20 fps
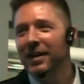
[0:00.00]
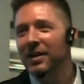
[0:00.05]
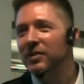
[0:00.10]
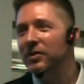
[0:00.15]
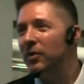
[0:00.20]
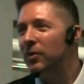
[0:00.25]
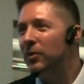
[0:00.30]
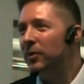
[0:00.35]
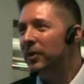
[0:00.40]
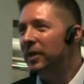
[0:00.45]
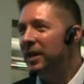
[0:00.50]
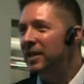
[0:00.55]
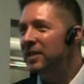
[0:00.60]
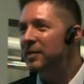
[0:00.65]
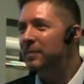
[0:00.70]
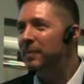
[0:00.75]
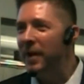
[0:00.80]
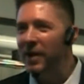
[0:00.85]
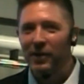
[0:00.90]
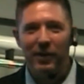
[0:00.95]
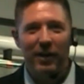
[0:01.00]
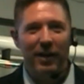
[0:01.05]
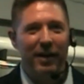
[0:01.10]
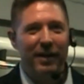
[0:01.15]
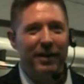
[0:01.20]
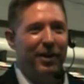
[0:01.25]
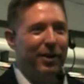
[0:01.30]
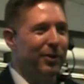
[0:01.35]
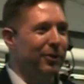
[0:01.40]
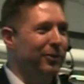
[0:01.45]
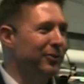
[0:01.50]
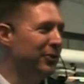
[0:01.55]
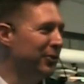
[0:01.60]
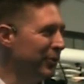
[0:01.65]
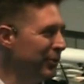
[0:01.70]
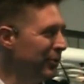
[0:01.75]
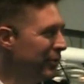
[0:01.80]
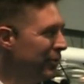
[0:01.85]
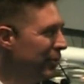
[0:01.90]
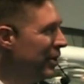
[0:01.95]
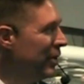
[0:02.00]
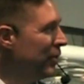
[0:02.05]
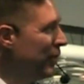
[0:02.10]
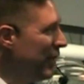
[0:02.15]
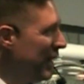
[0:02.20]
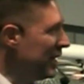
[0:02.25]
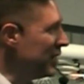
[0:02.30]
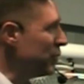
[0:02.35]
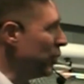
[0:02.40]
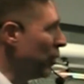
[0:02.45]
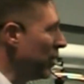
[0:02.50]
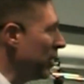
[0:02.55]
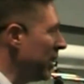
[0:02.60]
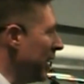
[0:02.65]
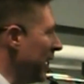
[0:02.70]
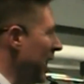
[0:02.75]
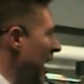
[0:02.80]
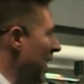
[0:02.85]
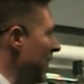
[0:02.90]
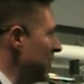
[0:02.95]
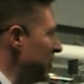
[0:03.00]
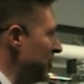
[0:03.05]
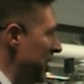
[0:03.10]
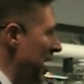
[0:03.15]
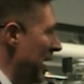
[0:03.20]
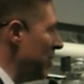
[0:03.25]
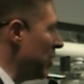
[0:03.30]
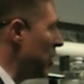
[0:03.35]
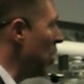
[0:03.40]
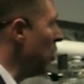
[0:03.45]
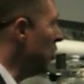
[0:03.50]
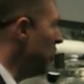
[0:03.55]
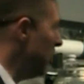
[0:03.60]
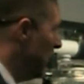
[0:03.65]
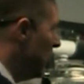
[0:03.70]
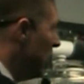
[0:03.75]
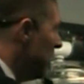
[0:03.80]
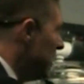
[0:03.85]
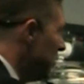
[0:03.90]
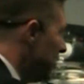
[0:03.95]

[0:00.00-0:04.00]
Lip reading: So he had spent, 2-3 weeks working on this Java code to do this